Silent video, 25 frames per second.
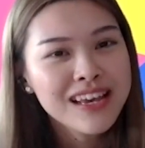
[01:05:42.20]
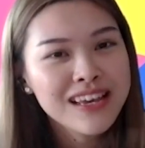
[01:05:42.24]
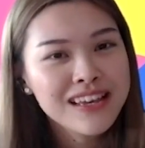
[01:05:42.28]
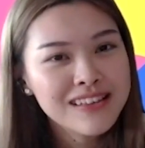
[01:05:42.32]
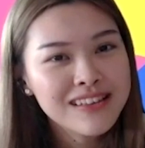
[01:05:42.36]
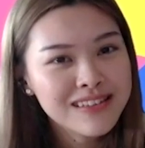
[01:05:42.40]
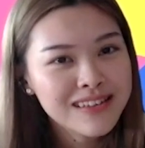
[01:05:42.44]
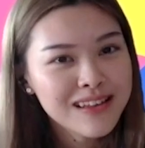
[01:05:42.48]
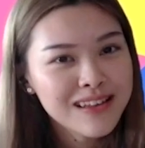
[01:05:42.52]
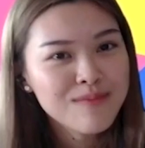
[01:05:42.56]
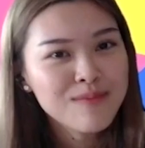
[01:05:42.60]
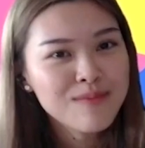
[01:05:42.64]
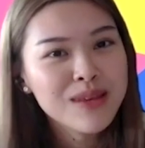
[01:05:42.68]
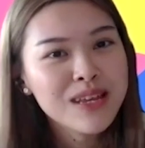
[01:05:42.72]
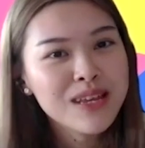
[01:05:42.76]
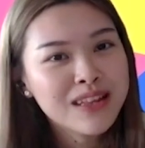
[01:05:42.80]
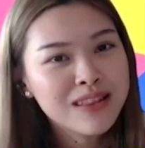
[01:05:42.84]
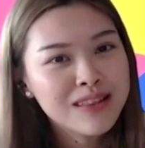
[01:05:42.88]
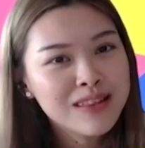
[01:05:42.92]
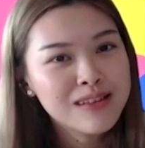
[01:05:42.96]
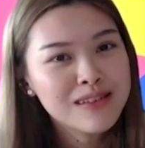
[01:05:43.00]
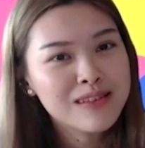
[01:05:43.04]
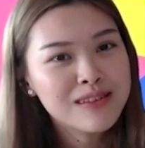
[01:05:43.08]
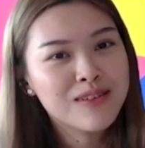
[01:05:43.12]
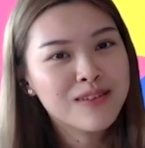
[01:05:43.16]
he sent me a
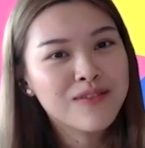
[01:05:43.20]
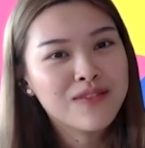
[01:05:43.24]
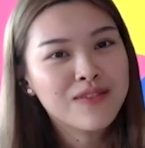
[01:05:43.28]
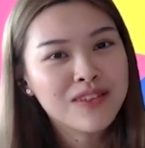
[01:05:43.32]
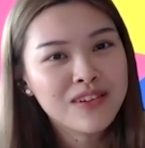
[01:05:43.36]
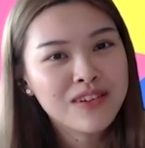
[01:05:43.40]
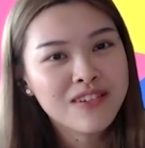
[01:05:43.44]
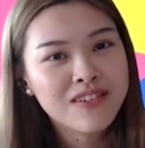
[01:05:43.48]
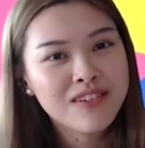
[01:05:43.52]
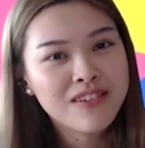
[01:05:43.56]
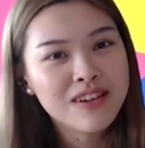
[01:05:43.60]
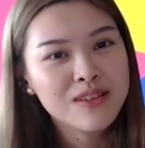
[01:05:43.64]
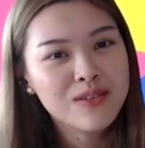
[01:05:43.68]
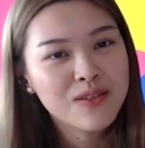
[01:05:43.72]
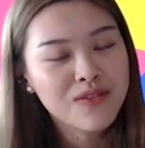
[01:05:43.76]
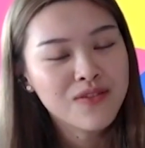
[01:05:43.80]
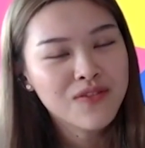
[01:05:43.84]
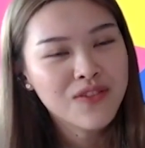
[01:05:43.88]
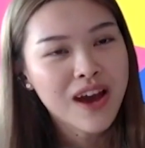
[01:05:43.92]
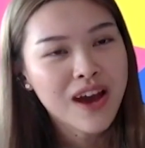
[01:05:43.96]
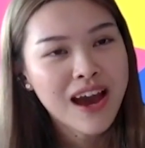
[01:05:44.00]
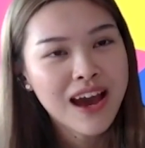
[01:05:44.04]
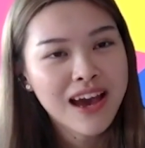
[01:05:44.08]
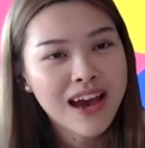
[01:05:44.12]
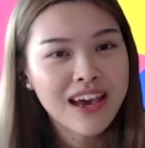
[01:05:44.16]
list of degrees with
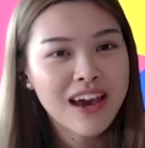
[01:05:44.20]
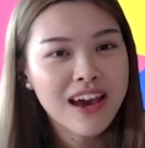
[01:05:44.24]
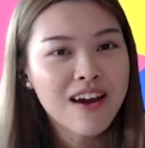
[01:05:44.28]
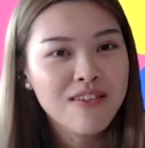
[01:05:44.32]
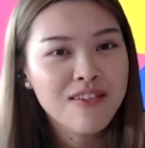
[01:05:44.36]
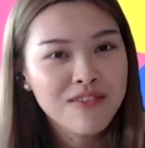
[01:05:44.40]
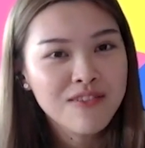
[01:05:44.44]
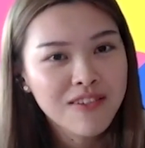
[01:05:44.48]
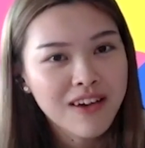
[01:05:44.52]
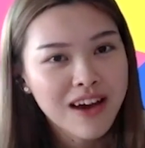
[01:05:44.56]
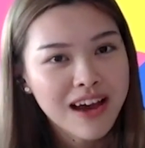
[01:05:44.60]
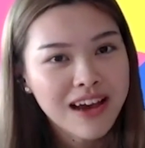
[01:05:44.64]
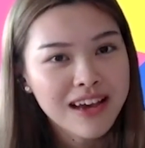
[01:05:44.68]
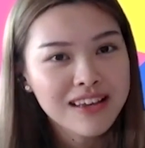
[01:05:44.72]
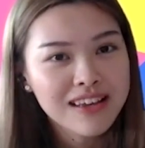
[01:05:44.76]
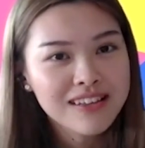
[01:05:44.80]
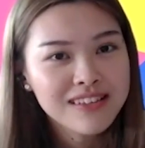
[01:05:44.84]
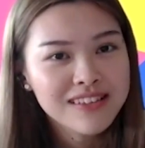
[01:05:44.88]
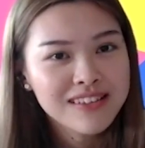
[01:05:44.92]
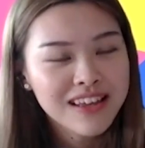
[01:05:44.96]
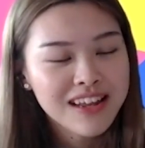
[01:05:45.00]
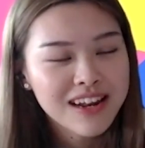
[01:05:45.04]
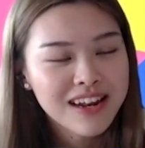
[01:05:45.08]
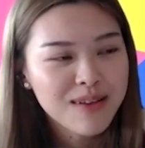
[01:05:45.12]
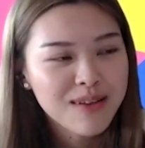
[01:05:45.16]
high
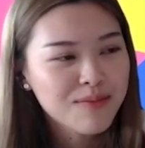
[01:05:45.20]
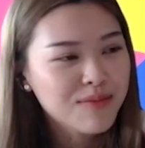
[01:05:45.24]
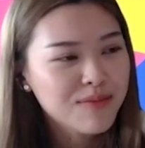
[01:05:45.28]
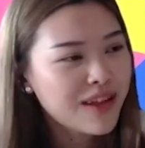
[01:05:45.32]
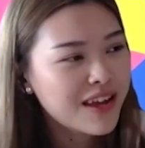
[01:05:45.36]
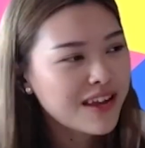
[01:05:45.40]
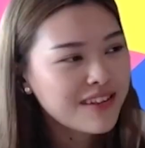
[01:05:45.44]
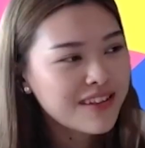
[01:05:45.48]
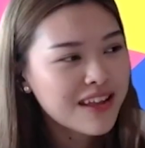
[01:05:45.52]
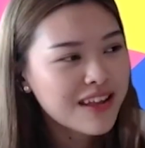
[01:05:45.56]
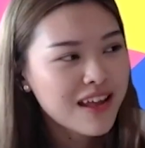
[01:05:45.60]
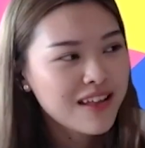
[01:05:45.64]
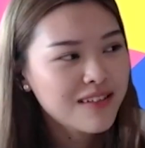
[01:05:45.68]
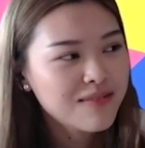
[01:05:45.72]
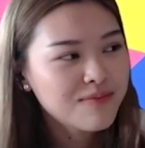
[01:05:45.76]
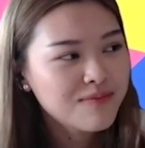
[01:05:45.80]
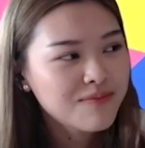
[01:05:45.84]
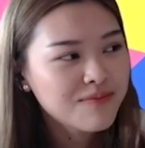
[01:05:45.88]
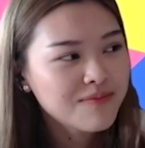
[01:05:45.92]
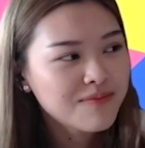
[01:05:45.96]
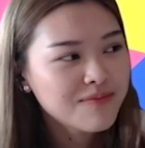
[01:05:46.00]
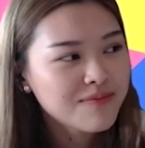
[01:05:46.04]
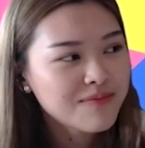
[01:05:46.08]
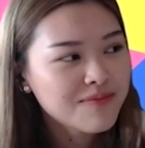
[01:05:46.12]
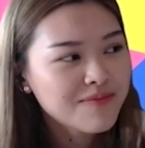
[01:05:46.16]
ROIs, and I'm like,
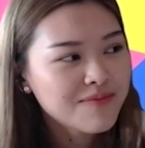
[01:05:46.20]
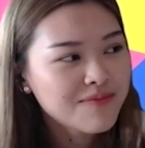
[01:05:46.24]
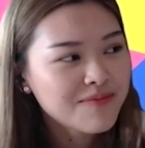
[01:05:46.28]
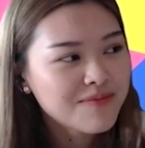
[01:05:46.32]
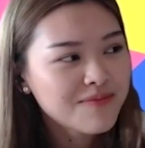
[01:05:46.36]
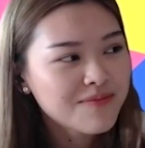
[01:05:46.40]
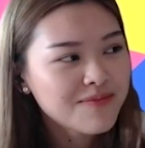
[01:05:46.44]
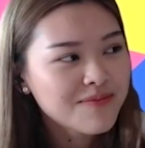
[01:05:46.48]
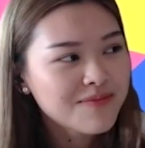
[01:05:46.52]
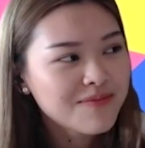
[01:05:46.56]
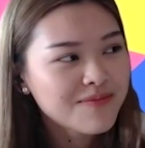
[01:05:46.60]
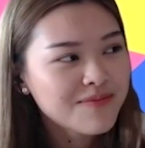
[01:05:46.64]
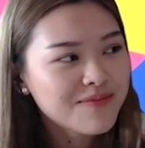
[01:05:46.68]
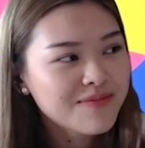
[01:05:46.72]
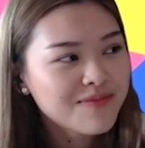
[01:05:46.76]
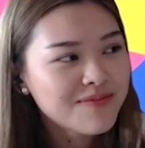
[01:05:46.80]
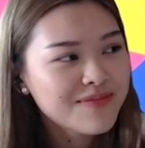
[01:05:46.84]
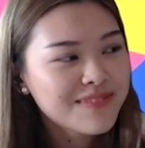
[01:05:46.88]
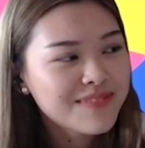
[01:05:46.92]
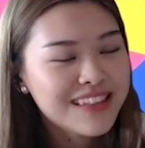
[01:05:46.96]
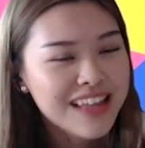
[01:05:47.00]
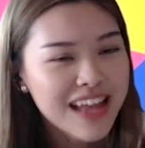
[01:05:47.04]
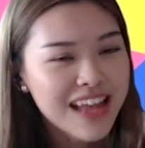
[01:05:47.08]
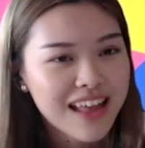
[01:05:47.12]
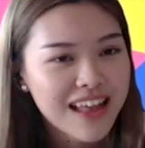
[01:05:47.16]

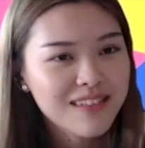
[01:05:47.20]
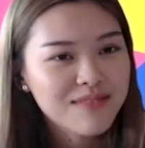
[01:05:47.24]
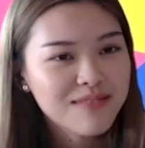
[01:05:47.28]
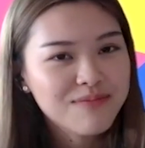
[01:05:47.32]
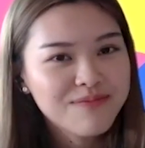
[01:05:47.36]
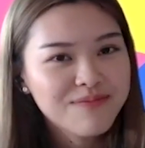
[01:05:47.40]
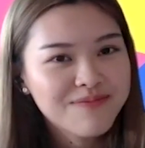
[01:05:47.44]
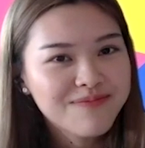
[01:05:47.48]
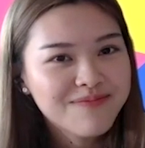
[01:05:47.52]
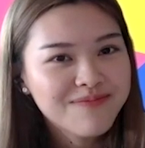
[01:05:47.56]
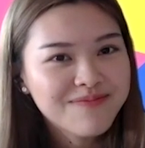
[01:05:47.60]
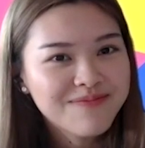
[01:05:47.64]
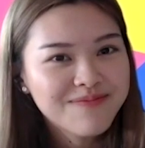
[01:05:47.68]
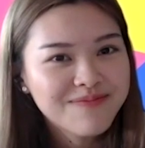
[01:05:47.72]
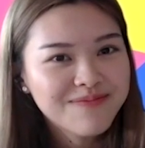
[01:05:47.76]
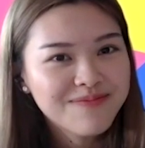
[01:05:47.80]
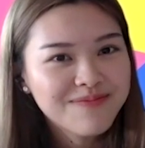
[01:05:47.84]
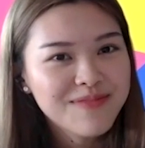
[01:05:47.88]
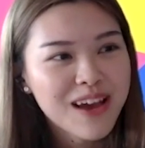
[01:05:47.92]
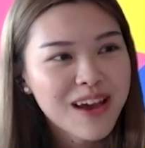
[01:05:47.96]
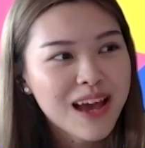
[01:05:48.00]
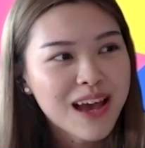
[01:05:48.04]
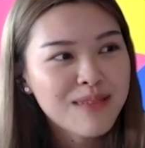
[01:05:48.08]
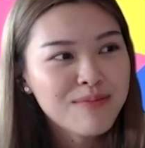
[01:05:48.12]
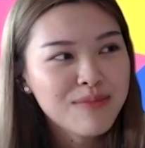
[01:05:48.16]
Dad,
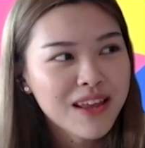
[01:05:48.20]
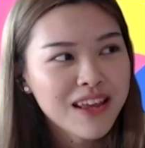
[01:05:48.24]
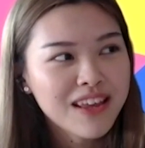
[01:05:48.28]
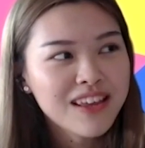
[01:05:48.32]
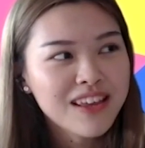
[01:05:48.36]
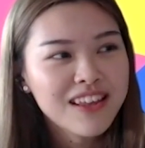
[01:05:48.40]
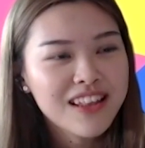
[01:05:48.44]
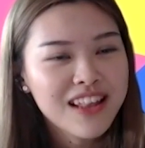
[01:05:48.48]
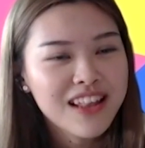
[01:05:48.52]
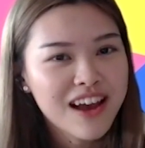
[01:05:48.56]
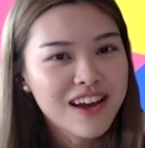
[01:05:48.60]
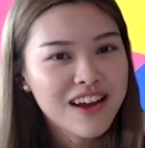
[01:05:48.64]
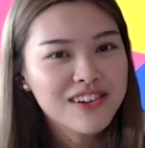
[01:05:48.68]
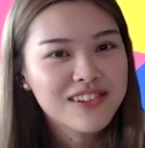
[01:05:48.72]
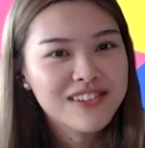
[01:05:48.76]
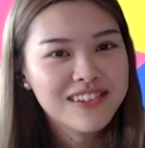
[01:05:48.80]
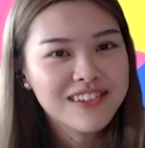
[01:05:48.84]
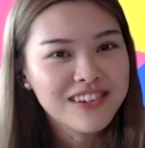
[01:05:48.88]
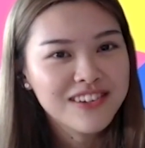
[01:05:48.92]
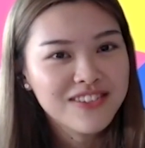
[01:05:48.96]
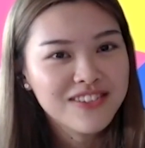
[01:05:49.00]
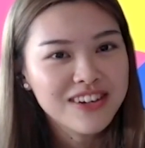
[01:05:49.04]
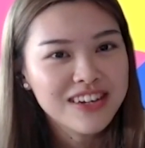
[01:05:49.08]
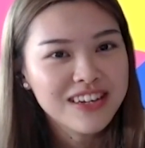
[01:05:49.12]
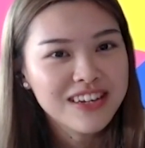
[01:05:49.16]
I'm taking an arts
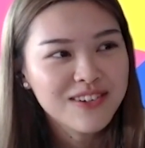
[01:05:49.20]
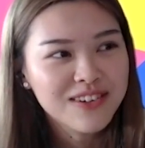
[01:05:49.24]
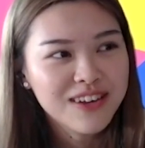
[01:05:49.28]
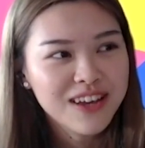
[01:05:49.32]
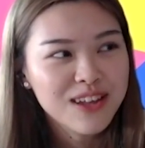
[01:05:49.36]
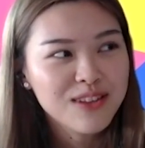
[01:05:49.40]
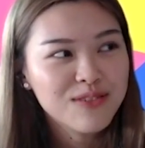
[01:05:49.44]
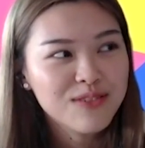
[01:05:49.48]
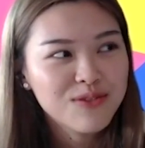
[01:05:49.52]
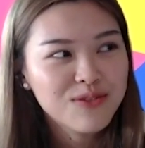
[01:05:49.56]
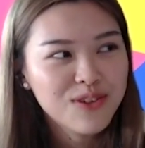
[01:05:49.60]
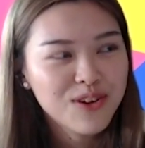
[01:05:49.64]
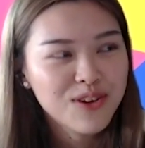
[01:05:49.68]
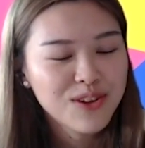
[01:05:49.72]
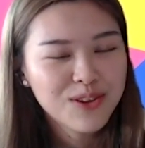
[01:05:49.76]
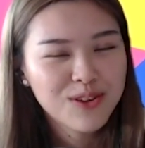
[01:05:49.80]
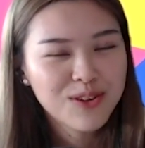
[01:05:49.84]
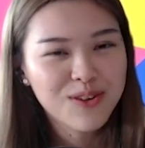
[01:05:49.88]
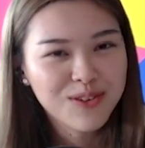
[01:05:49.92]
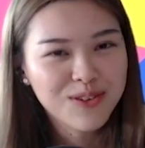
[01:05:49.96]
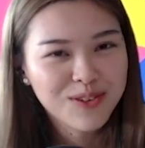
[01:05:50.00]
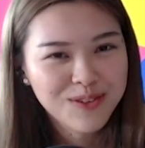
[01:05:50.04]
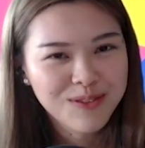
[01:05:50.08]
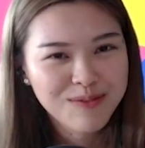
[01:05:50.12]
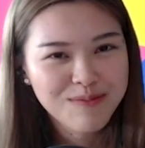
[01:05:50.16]
degree. Okay, do not
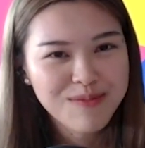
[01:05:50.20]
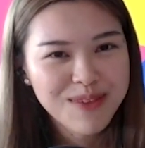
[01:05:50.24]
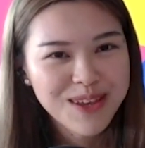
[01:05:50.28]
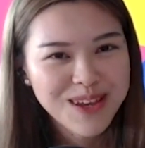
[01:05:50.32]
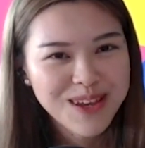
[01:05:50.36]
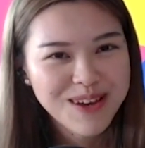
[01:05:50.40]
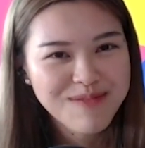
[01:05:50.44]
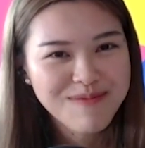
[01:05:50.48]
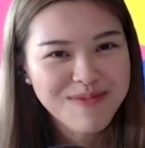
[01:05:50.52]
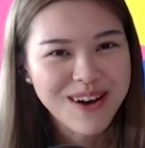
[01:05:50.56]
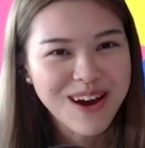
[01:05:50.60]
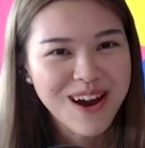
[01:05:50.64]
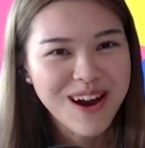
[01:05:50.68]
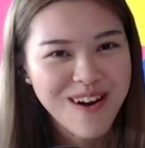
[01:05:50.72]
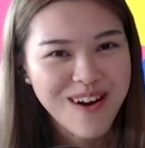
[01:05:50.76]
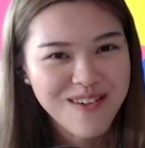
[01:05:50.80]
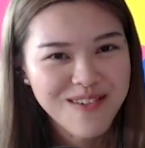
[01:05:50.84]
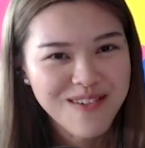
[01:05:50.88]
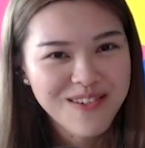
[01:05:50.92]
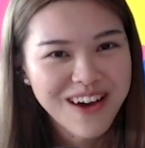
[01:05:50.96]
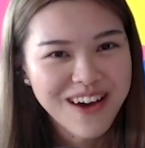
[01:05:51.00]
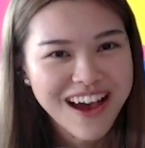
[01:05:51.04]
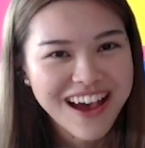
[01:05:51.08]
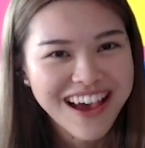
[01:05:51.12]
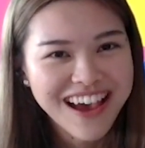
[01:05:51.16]
talk to me about
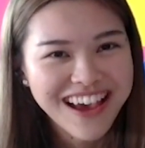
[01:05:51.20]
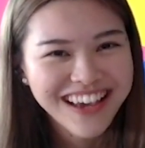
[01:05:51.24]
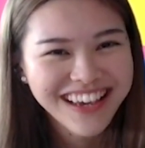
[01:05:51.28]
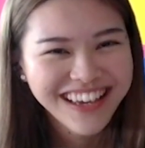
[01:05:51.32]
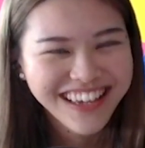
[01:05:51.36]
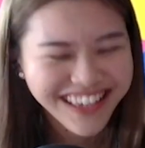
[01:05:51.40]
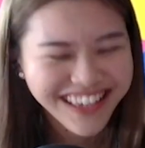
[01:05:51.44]
ROI.